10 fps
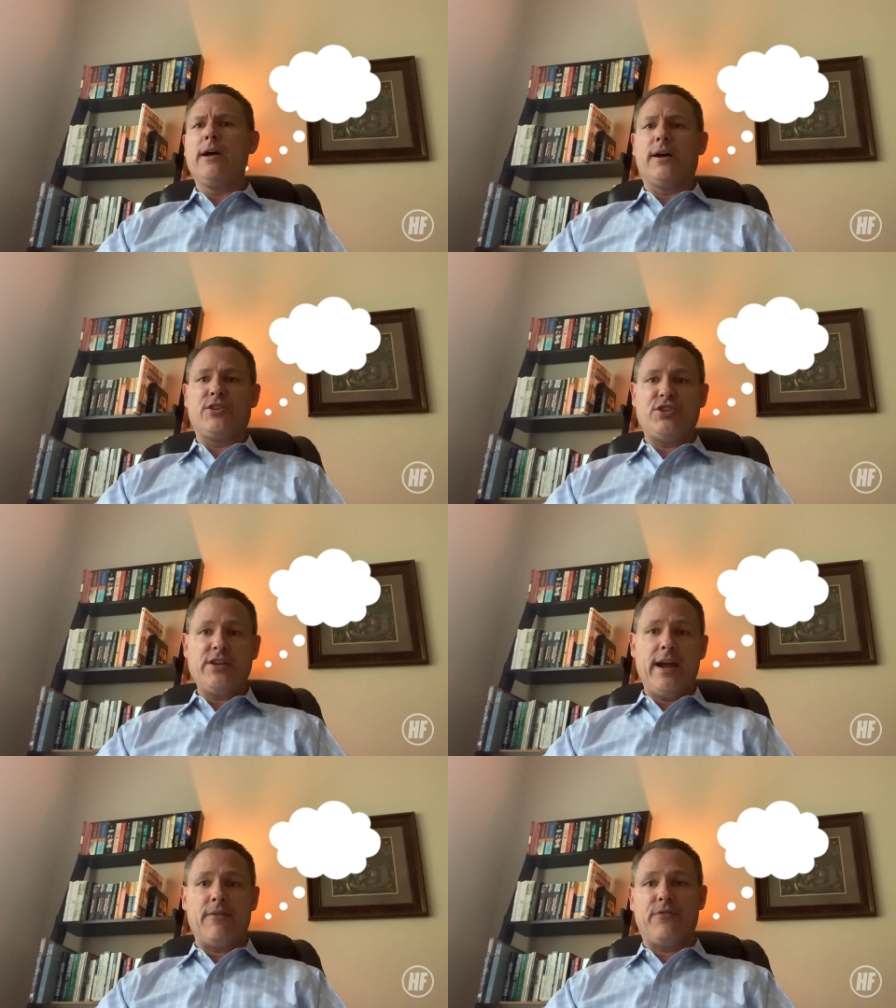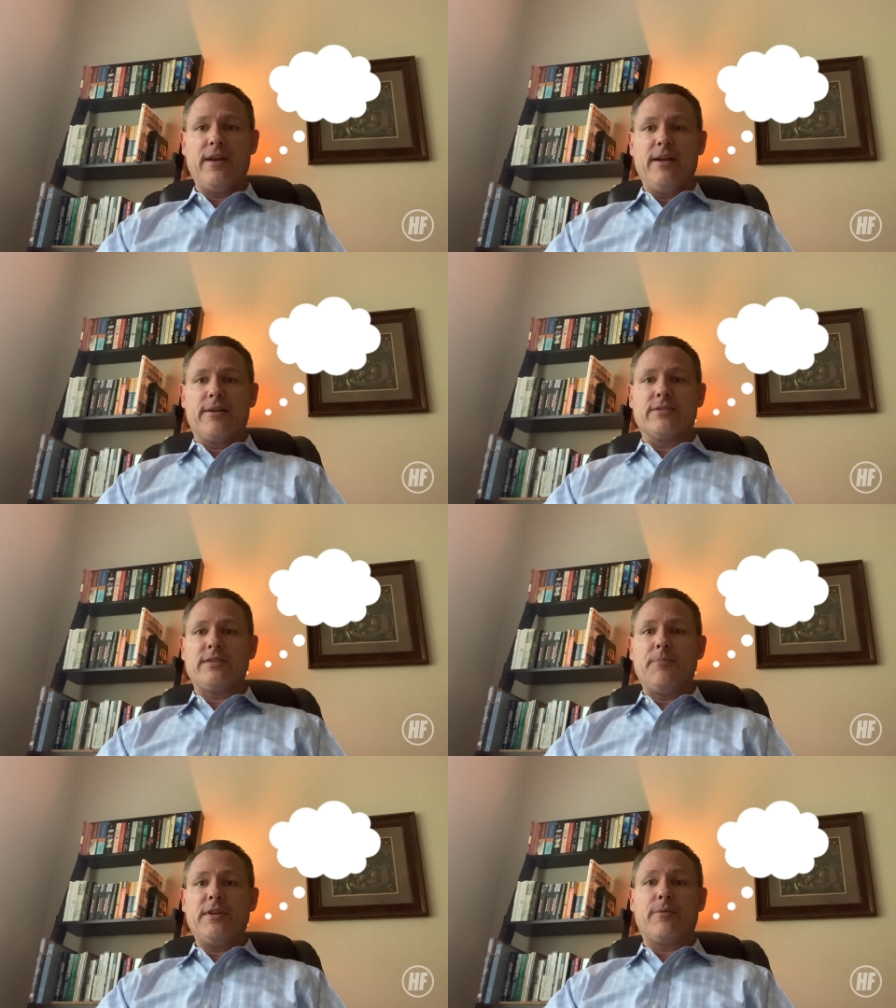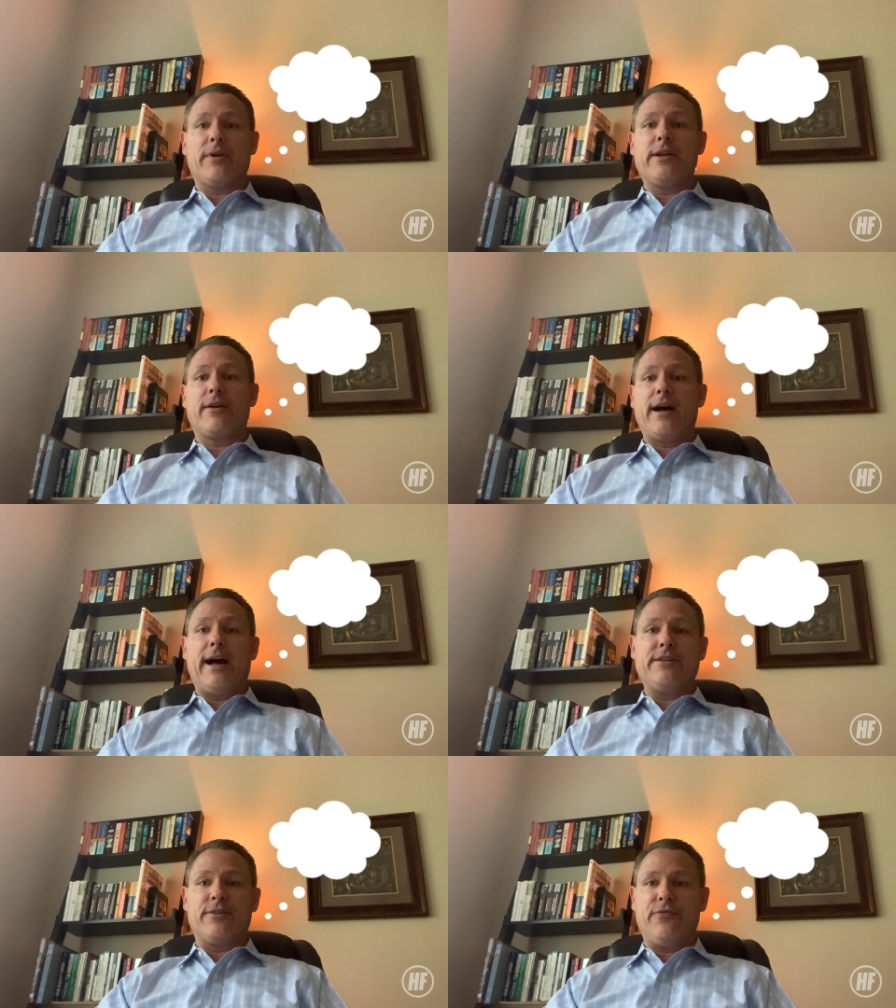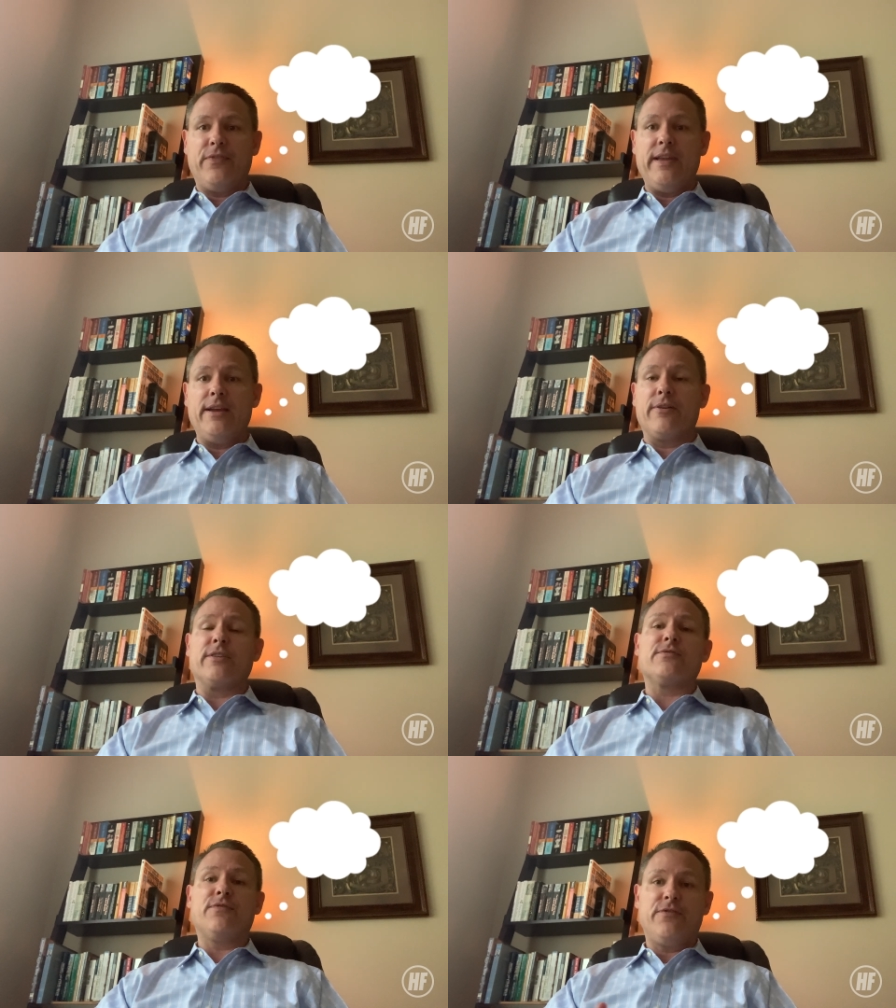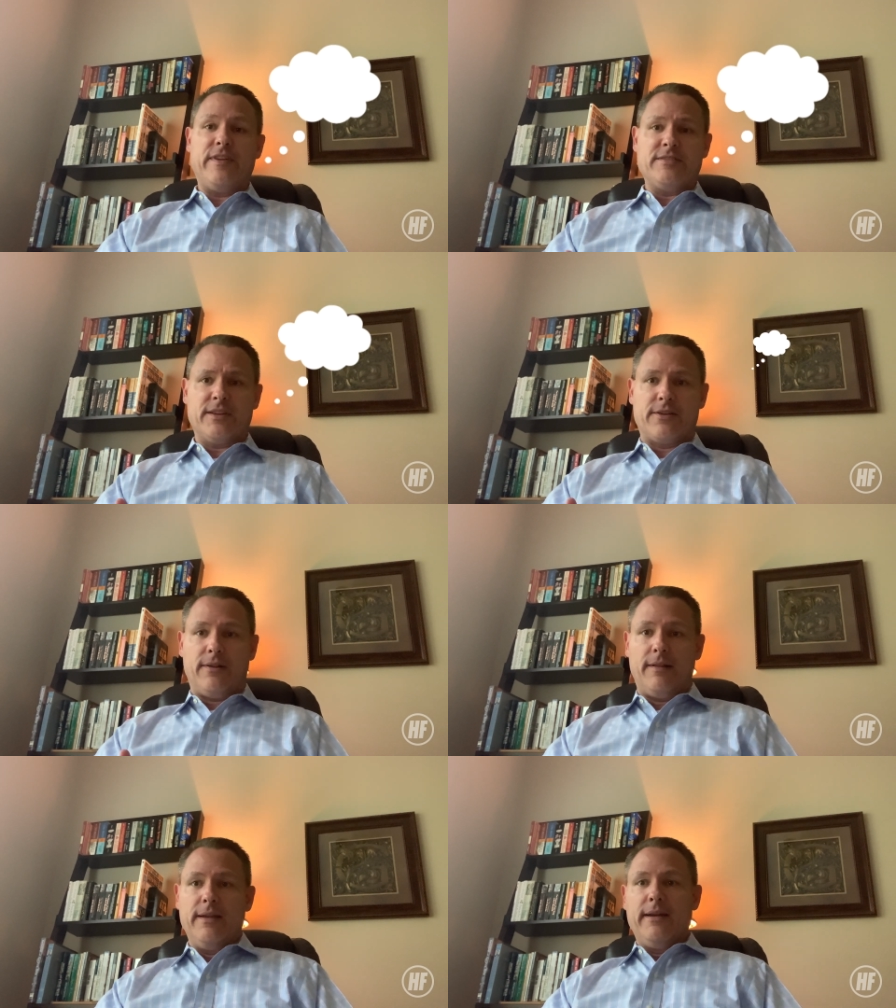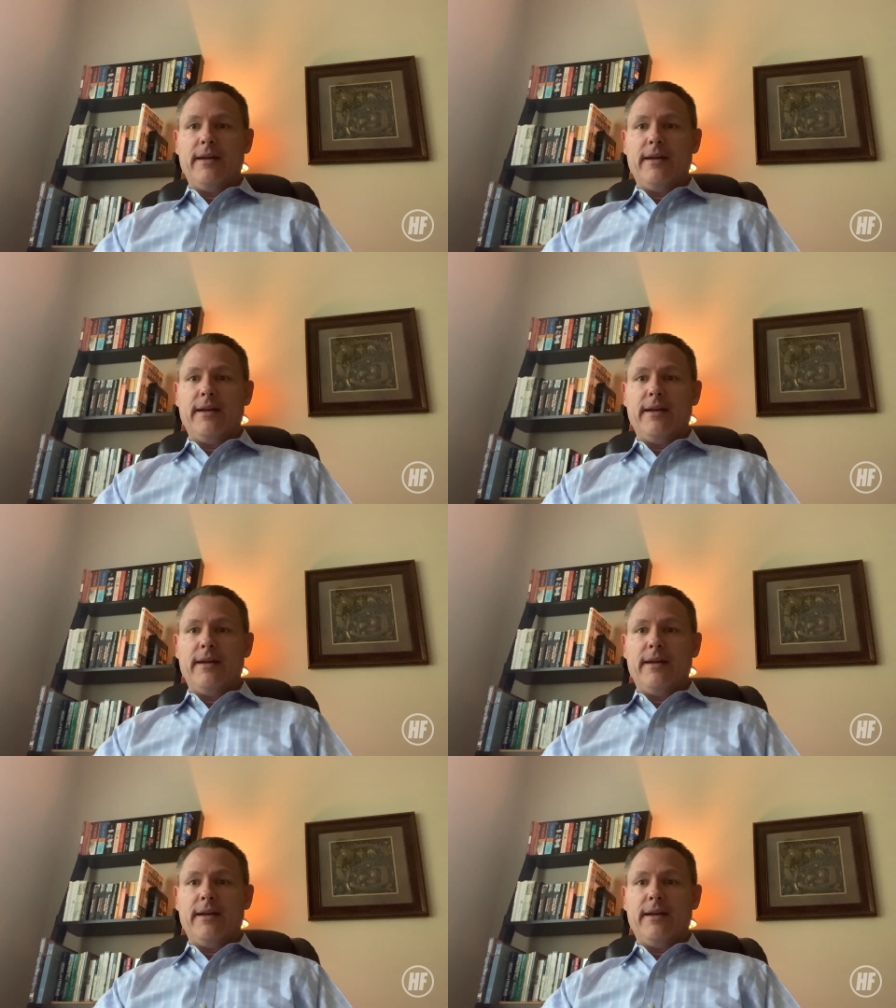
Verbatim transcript: a chef or something where you're on your feet or it's physical